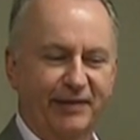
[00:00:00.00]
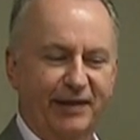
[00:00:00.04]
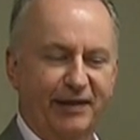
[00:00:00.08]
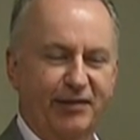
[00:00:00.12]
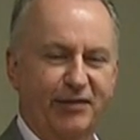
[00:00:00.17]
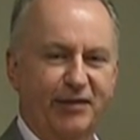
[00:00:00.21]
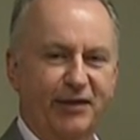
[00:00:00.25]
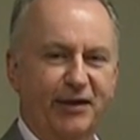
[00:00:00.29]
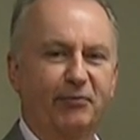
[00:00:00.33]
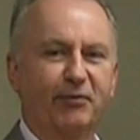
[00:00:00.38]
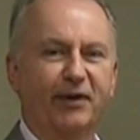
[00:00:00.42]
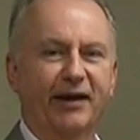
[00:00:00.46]

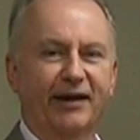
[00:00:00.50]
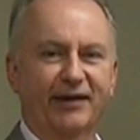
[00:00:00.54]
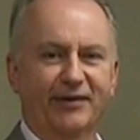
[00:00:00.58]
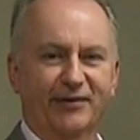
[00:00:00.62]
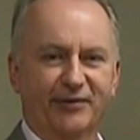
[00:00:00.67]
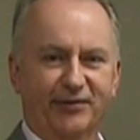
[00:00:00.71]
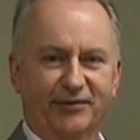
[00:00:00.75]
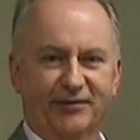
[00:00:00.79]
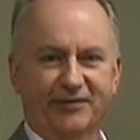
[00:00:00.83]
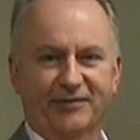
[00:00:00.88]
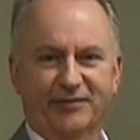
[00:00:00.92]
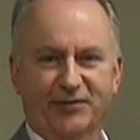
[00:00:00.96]

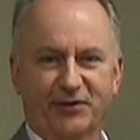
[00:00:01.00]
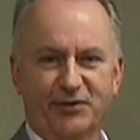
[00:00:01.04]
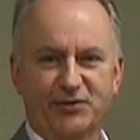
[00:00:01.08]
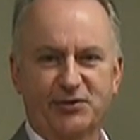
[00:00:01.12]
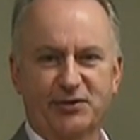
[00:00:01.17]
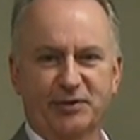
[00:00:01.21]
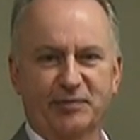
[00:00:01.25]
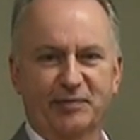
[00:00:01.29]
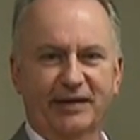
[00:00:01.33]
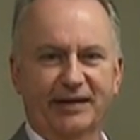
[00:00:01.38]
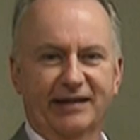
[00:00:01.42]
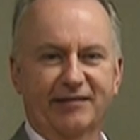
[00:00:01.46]
theoretical or
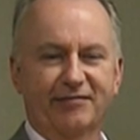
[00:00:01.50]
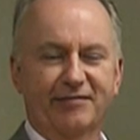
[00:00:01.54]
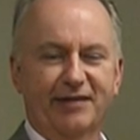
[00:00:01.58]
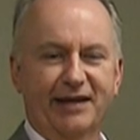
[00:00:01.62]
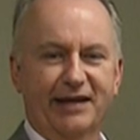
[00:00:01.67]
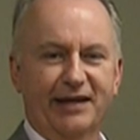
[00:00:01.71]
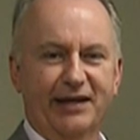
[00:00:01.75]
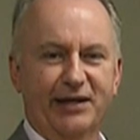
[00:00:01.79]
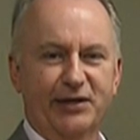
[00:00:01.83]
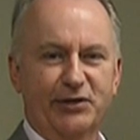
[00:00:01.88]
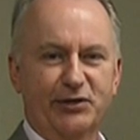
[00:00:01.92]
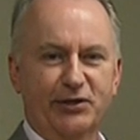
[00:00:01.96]
something of
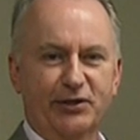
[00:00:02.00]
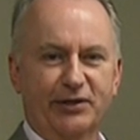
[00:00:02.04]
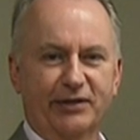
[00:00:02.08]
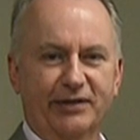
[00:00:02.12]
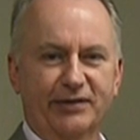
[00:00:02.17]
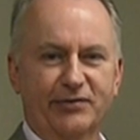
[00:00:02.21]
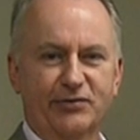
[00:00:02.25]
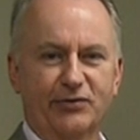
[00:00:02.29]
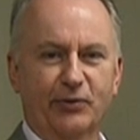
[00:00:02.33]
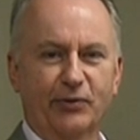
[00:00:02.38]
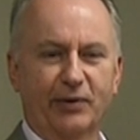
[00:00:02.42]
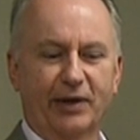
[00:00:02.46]
that nature.
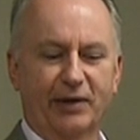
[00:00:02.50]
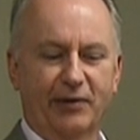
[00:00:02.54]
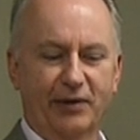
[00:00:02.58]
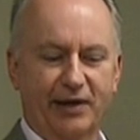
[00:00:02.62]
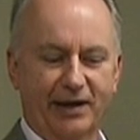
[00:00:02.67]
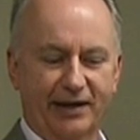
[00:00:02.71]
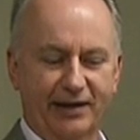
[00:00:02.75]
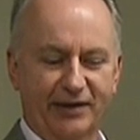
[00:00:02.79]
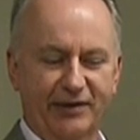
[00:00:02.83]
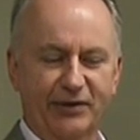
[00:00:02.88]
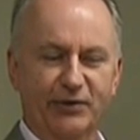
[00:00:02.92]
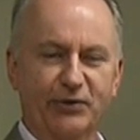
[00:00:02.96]
And so what I
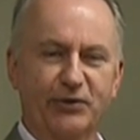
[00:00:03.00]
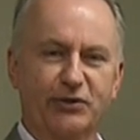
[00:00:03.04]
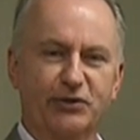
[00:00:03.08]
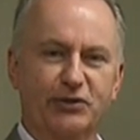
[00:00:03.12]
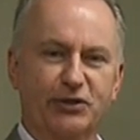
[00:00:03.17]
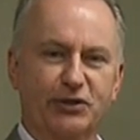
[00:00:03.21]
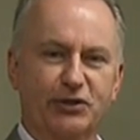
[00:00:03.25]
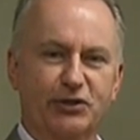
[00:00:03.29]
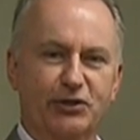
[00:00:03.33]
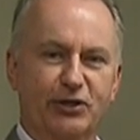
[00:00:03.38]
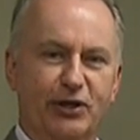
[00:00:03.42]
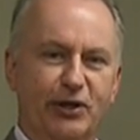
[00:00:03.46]
want to do is
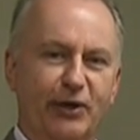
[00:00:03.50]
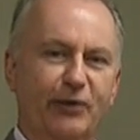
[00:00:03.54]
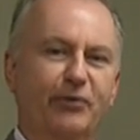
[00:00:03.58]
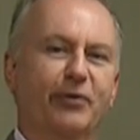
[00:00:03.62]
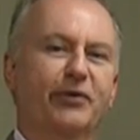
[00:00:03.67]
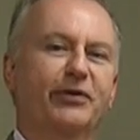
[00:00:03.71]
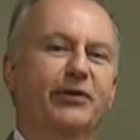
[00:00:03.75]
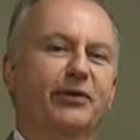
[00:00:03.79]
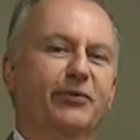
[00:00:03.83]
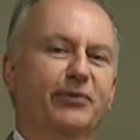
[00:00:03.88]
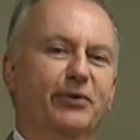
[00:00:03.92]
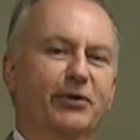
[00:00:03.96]
just share it
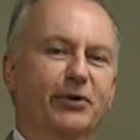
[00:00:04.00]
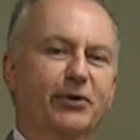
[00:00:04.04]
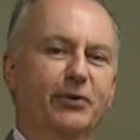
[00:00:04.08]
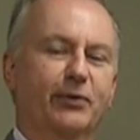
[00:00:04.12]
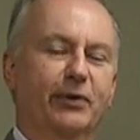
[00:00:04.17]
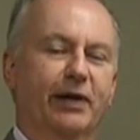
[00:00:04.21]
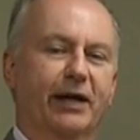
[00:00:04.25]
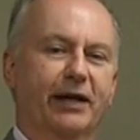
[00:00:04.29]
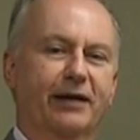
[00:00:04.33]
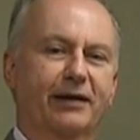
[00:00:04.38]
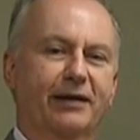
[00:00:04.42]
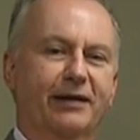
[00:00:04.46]
with you real
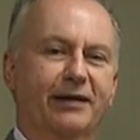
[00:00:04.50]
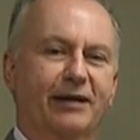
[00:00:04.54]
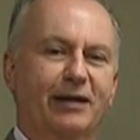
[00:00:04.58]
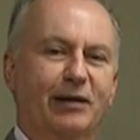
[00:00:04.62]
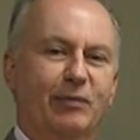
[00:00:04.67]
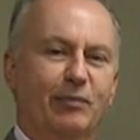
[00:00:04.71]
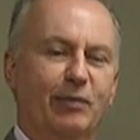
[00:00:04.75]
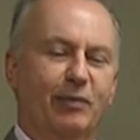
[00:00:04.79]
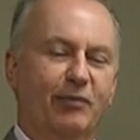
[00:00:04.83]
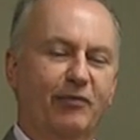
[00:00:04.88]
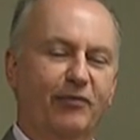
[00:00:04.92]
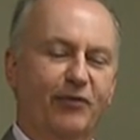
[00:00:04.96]
quick.
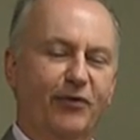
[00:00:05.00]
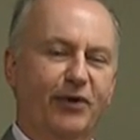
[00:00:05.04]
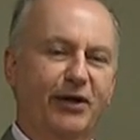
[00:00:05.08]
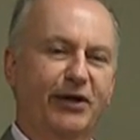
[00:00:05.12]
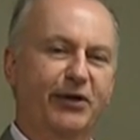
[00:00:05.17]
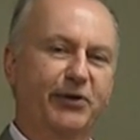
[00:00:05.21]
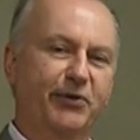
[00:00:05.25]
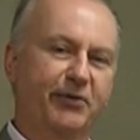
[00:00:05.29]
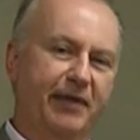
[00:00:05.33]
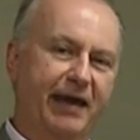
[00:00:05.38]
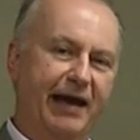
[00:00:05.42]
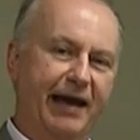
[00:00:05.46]
But before I
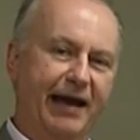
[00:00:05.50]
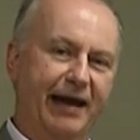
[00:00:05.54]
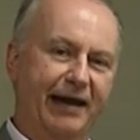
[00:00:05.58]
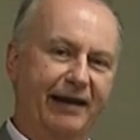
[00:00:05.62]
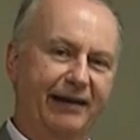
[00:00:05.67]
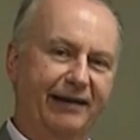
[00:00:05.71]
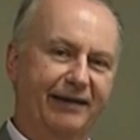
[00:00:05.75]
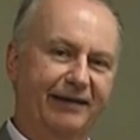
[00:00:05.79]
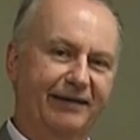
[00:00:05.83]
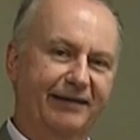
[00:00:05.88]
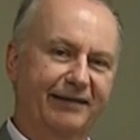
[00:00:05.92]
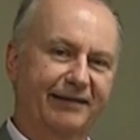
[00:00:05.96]
do
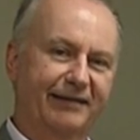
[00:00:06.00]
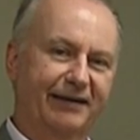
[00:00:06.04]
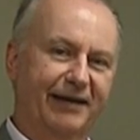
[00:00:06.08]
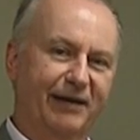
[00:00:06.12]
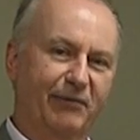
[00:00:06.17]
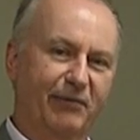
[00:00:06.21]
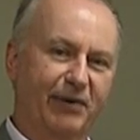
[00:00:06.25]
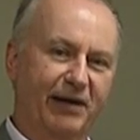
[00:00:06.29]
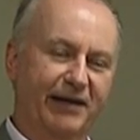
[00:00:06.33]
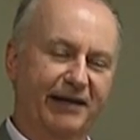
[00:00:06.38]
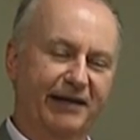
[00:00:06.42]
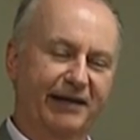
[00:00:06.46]
that, I
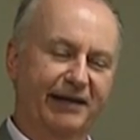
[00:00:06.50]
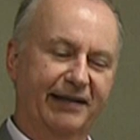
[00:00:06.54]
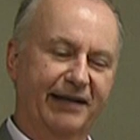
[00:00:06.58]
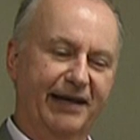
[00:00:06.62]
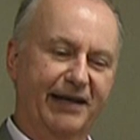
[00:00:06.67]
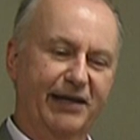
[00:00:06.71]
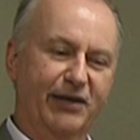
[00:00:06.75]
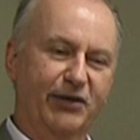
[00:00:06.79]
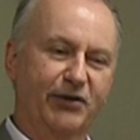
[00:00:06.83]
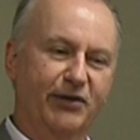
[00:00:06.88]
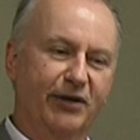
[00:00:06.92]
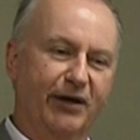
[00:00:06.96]
wanted to
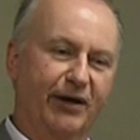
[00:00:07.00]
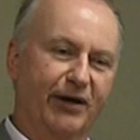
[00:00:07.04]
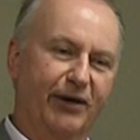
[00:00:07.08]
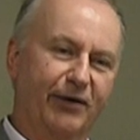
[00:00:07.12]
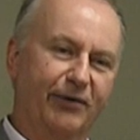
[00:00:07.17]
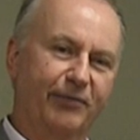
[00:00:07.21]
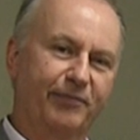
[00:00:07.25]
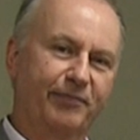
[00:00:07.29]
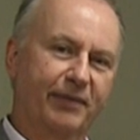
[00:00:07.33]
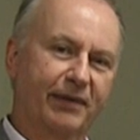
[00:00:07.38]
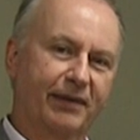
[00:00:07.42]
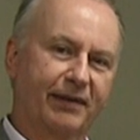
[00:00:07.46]
let you
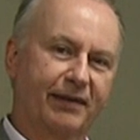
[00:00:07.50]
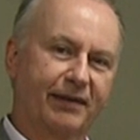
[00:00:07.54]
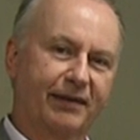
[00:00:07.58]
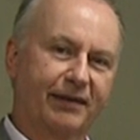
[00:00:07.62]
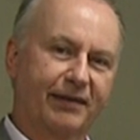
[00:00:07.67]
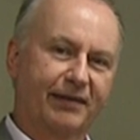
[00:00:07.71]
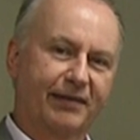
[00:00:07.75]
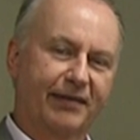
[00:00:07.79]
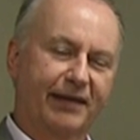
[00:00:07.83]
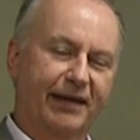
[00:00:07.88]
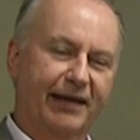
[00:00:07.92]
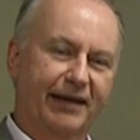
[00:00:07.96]
know
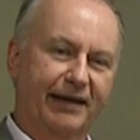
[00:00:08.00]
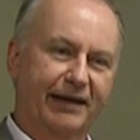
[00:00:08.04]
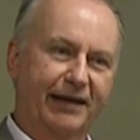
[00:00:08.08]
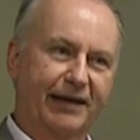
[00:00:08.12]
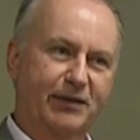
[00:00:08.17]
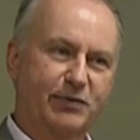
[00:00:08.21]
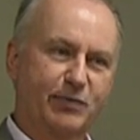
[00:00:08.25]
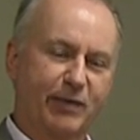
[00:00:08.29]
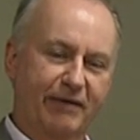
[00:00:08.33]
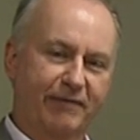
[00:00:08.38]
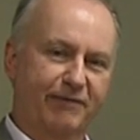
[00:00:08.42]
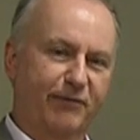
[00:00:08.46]
that I
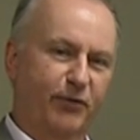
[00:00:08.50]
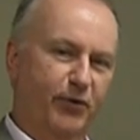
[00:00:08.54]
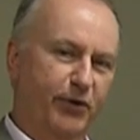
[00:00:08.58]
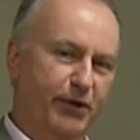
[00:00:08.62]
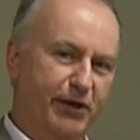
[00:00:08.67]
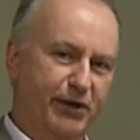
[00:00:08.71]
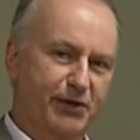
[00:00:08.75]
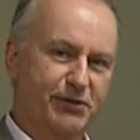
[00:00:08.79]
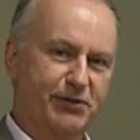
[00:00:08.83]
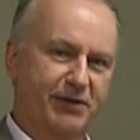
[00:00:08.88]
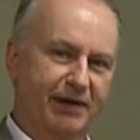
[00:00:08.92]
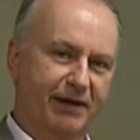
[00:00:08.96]
spent 4
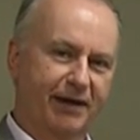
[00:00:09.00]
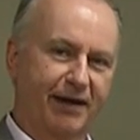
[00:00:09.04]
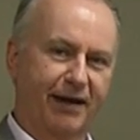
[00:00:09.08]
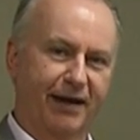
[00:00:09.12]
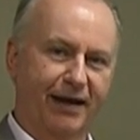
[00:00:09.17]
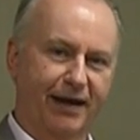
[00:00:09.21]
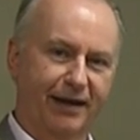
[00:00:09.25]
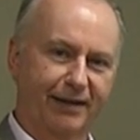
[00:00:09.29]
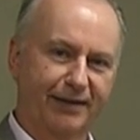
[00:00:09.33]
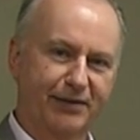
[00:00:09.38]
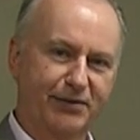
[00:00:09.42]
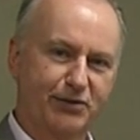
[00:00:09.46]
years in
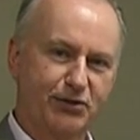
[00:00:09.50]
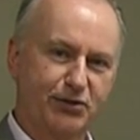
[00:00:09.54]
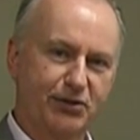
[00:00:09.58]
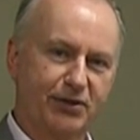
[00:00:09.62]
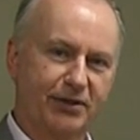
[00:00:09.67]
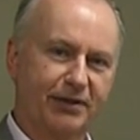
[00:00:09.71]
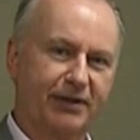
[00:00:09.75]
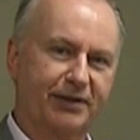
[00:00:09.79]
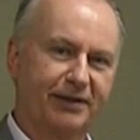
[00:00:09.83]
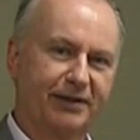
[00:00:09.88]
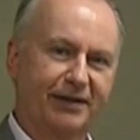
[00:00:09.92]
college.